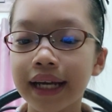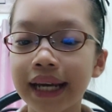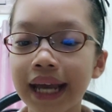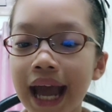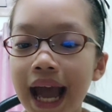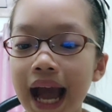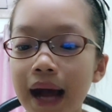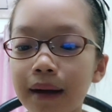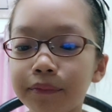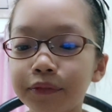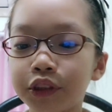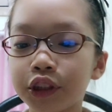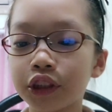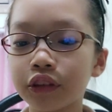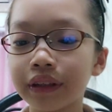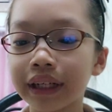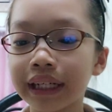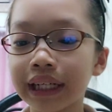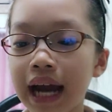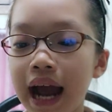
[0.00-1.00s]

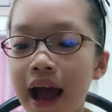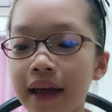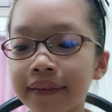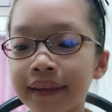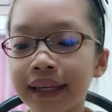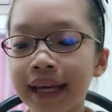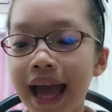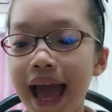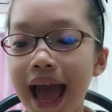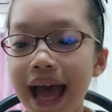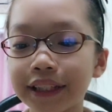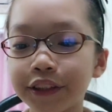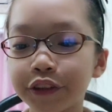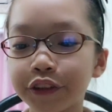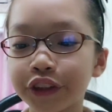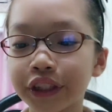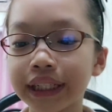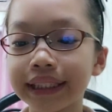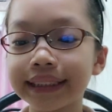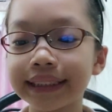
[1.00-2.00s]
Capturing at the
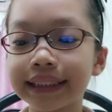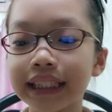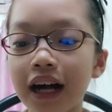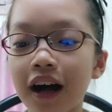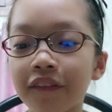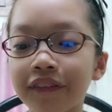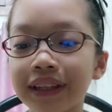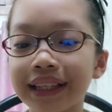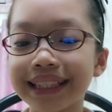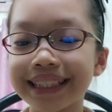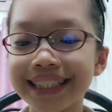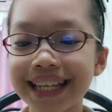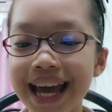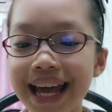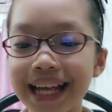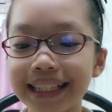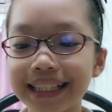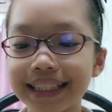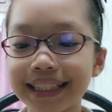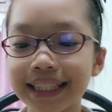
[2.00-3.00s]
entrance of the
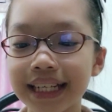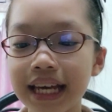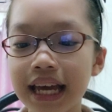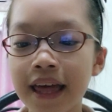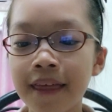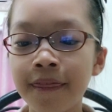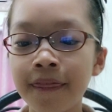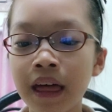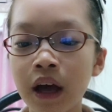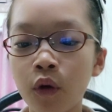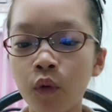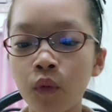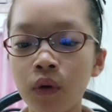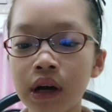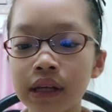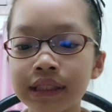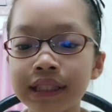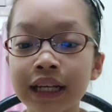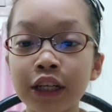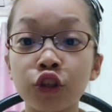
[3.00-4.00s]
tent, there
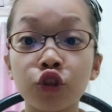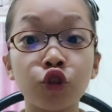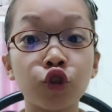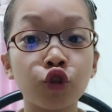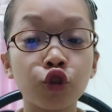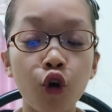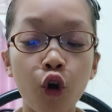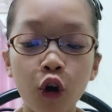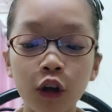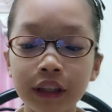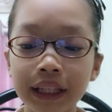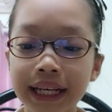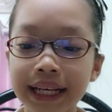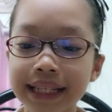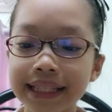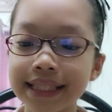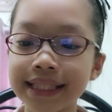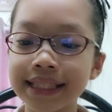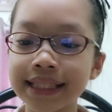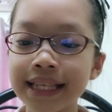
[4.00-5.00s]
was a
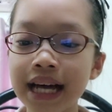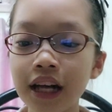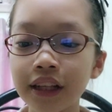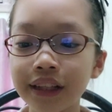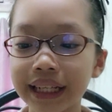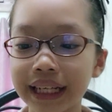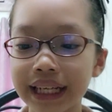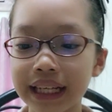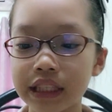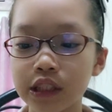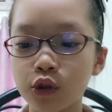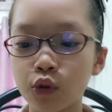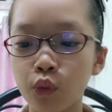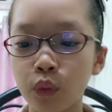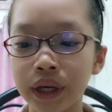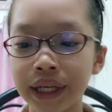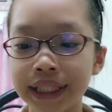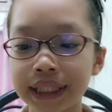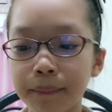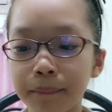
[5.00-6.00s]
stalling selling
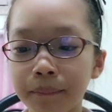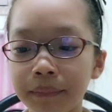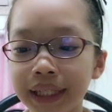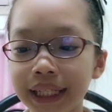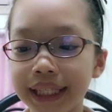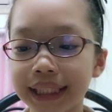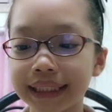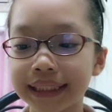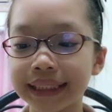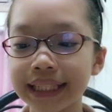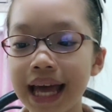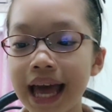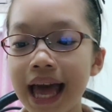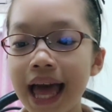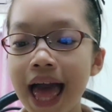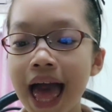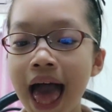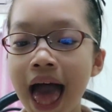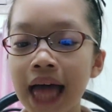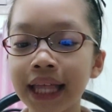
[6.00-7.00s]
sweet meats
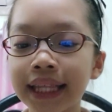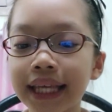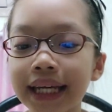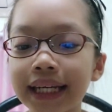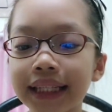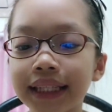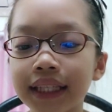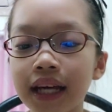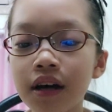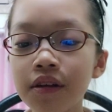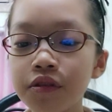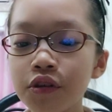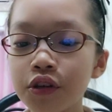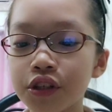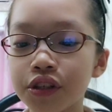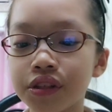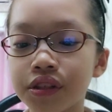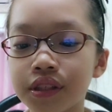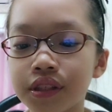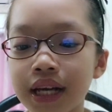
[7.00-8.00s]
and another
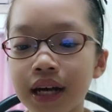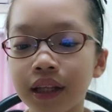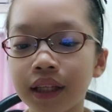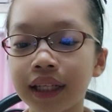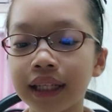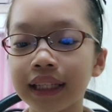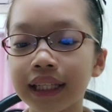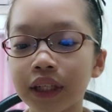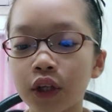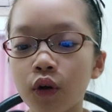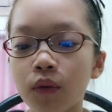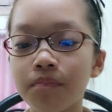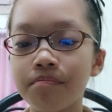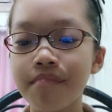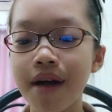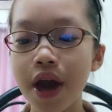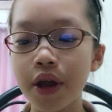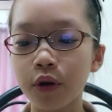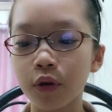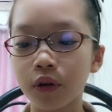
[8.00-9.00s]
selling little
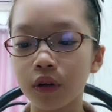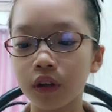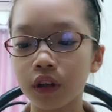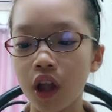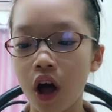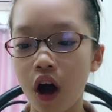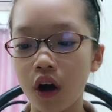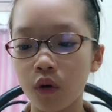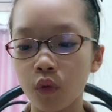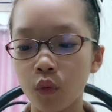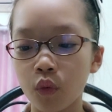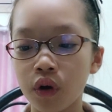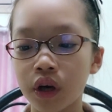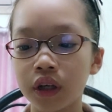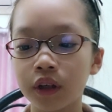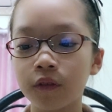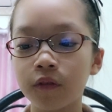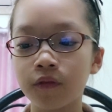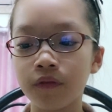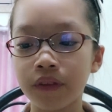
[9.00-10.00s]
metal
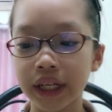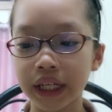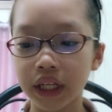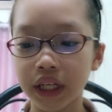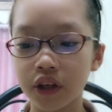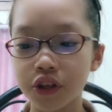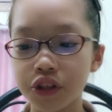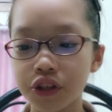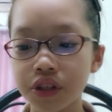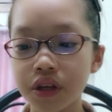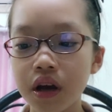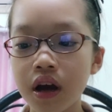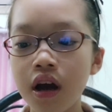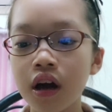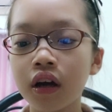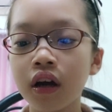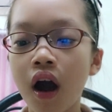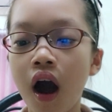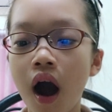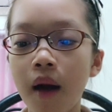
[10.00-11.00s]
clockwork figures,
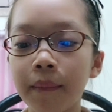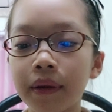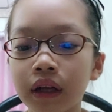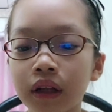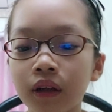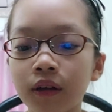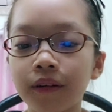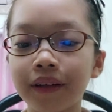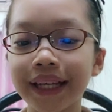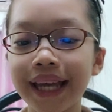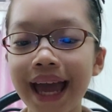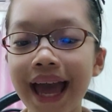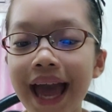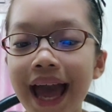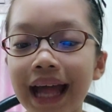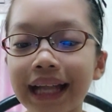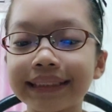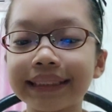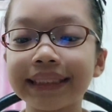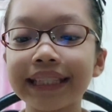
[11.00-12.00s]
comical
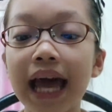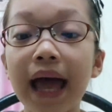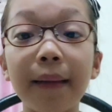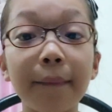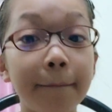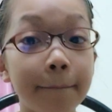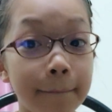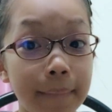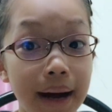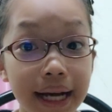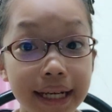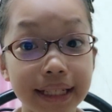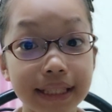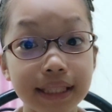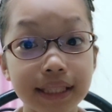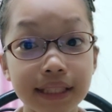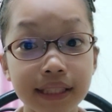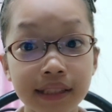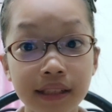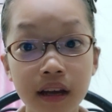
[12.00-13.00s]
cats and
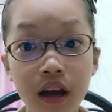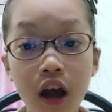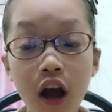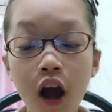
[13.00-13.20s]
mice.